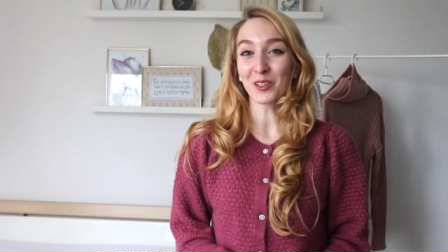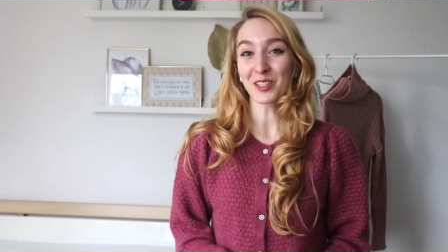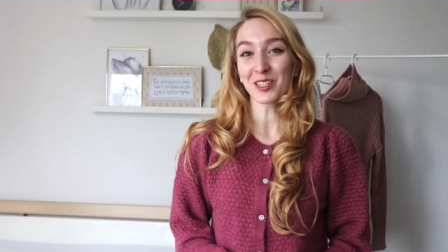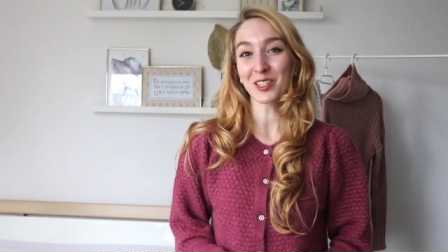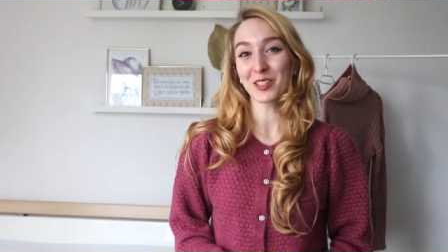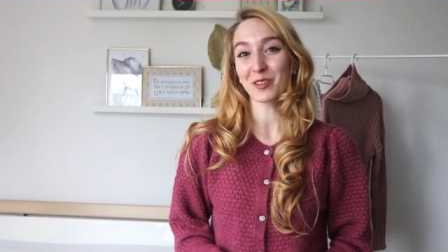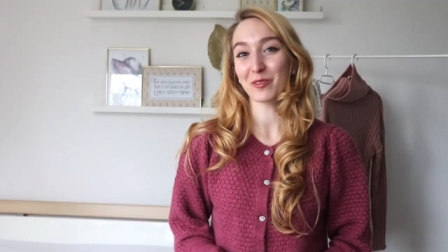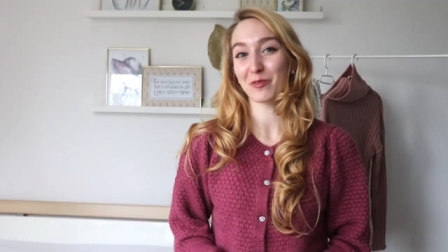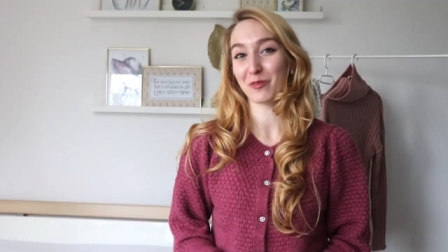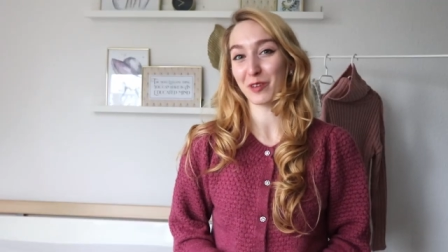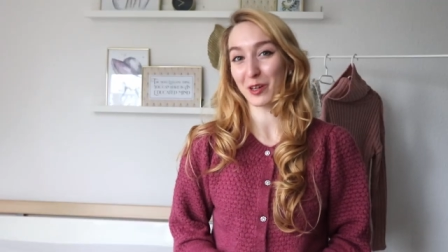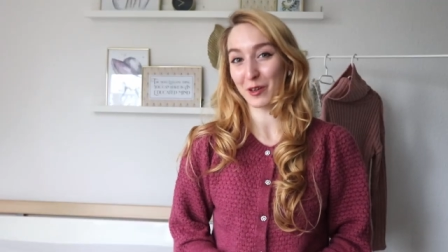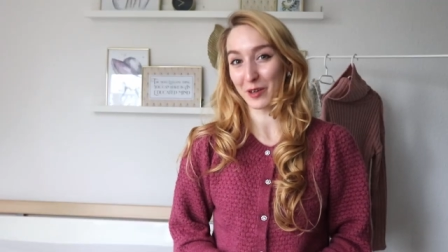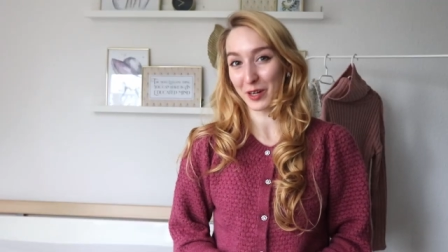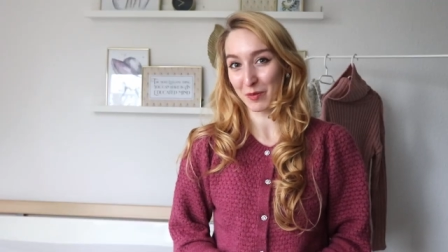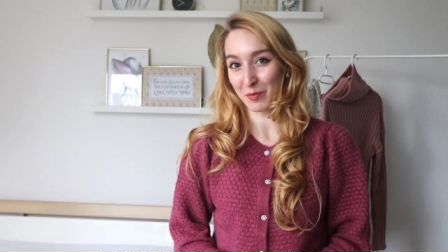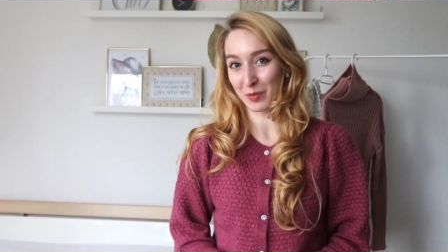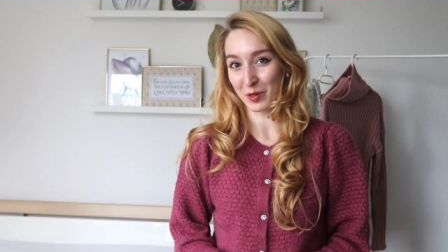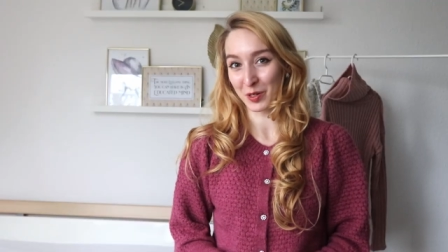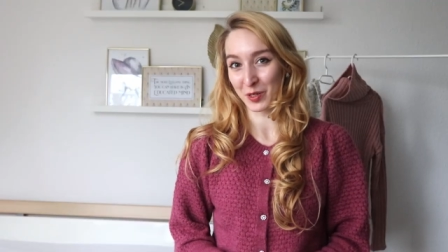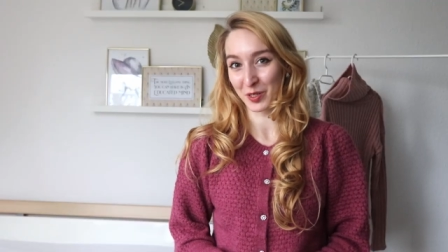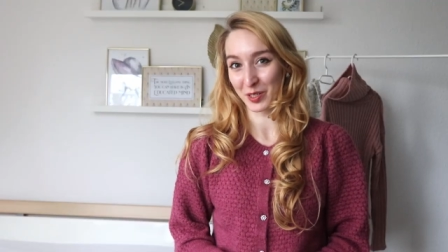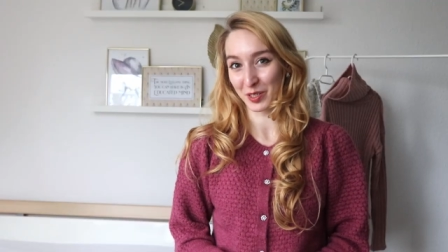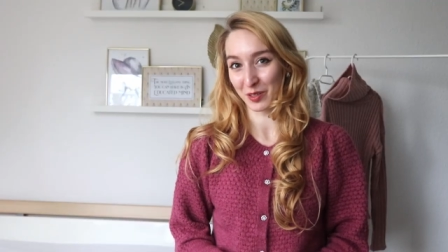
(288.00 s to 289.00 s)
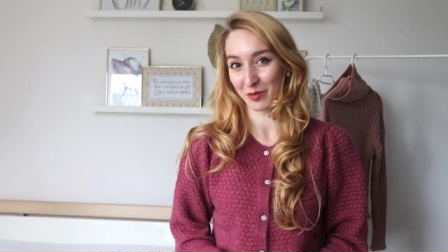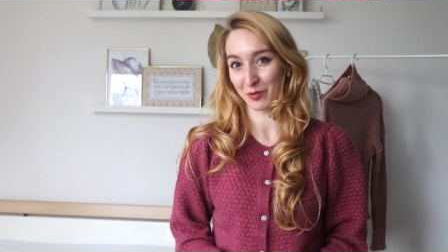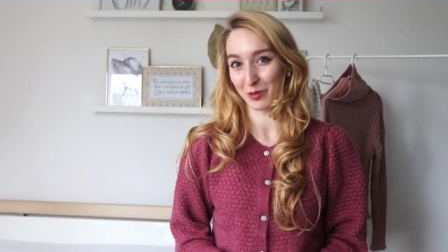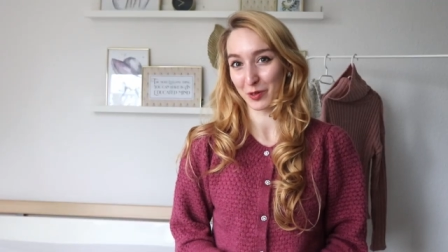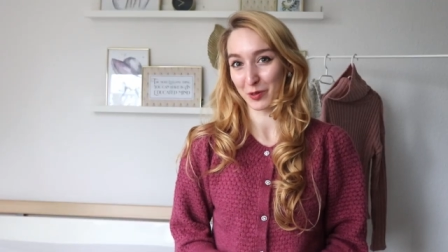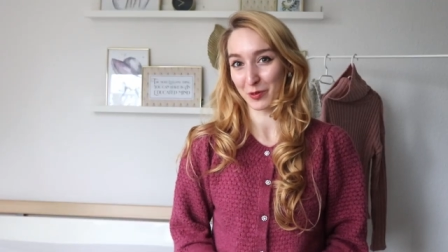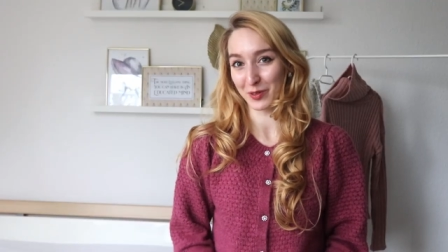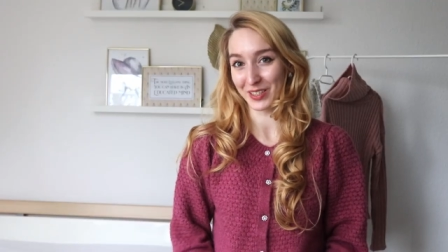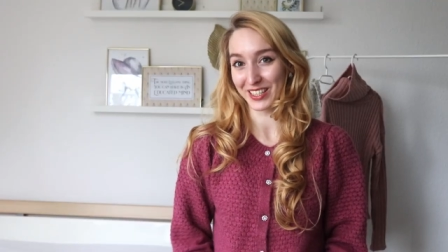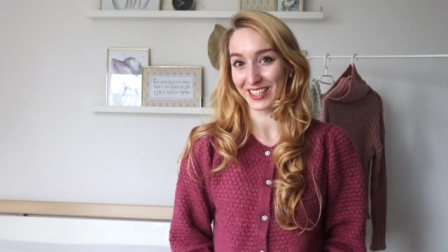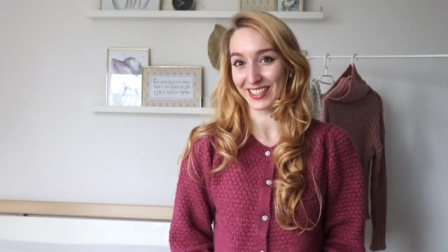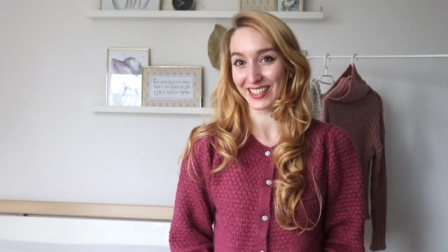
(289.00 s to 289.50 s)
Also very important for
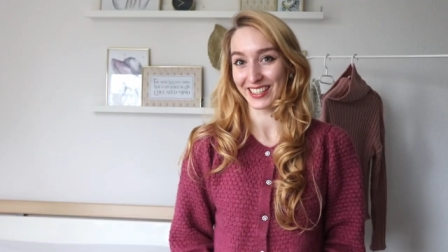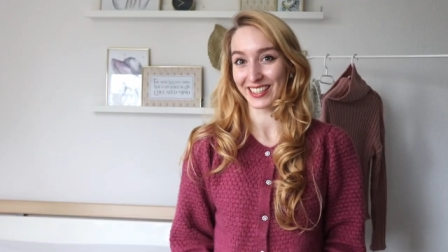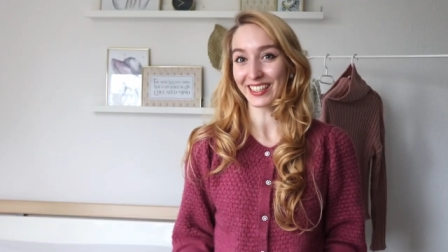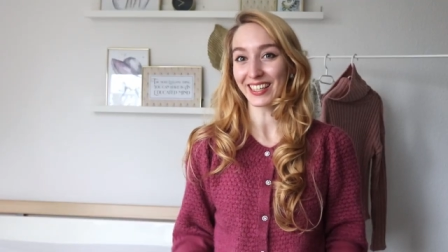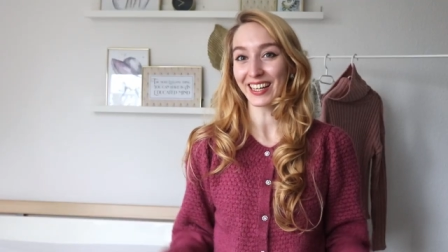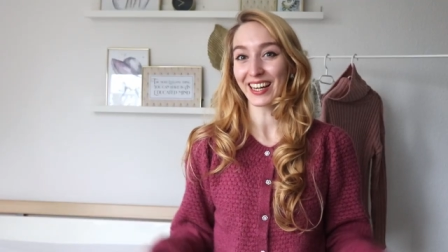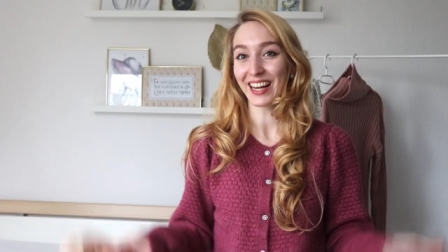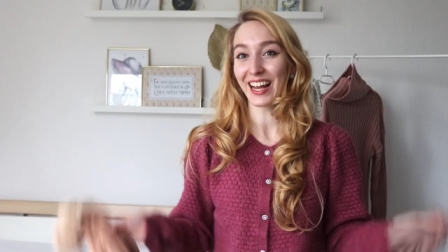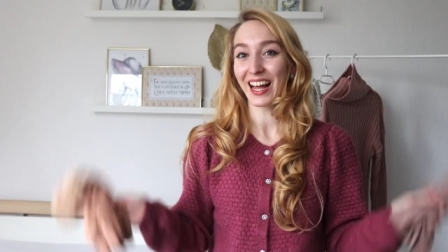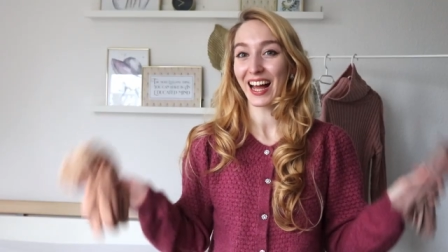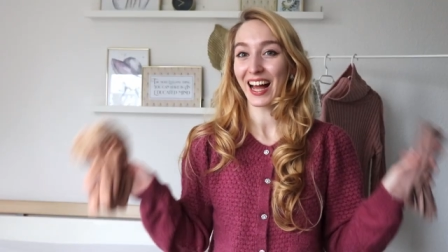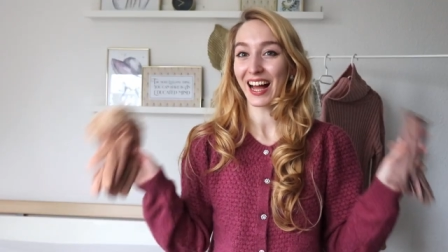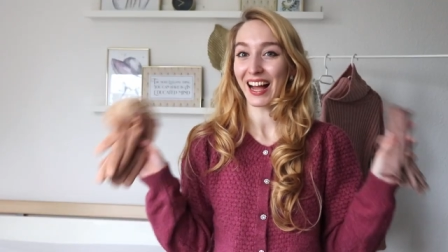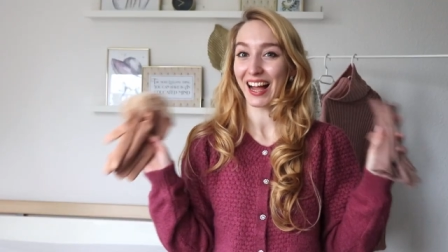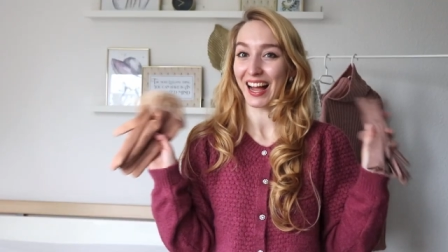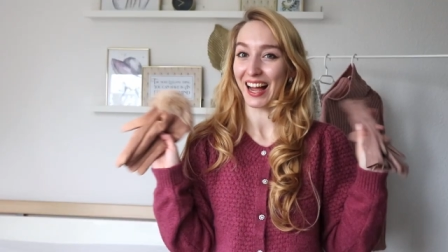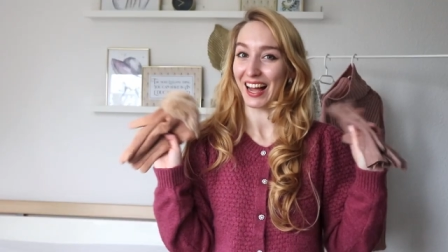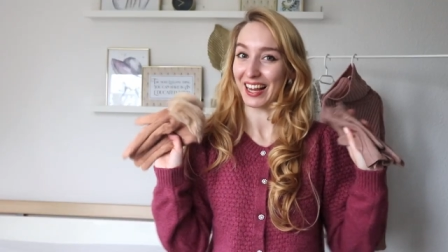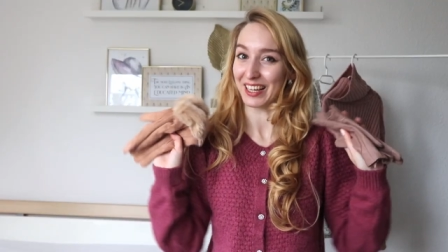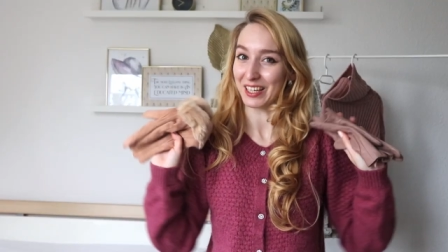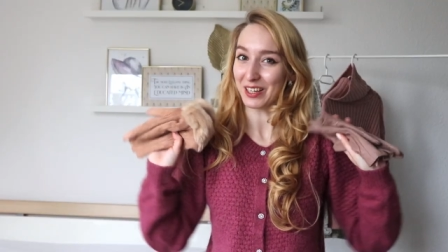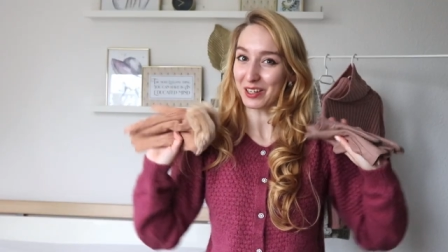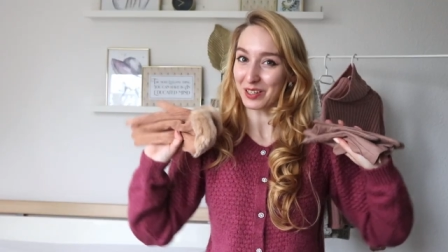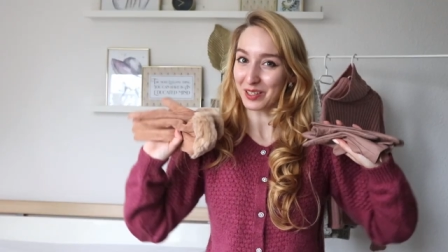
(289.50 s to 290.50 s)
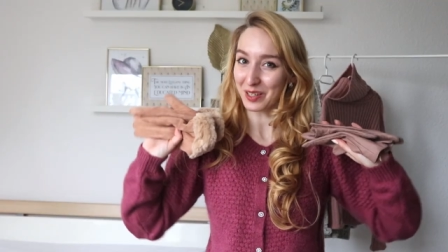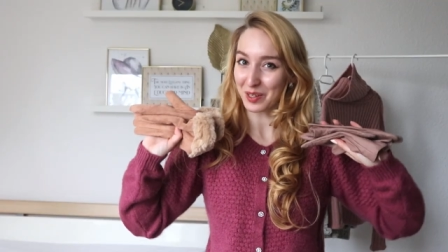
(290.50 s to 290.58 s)
winter are your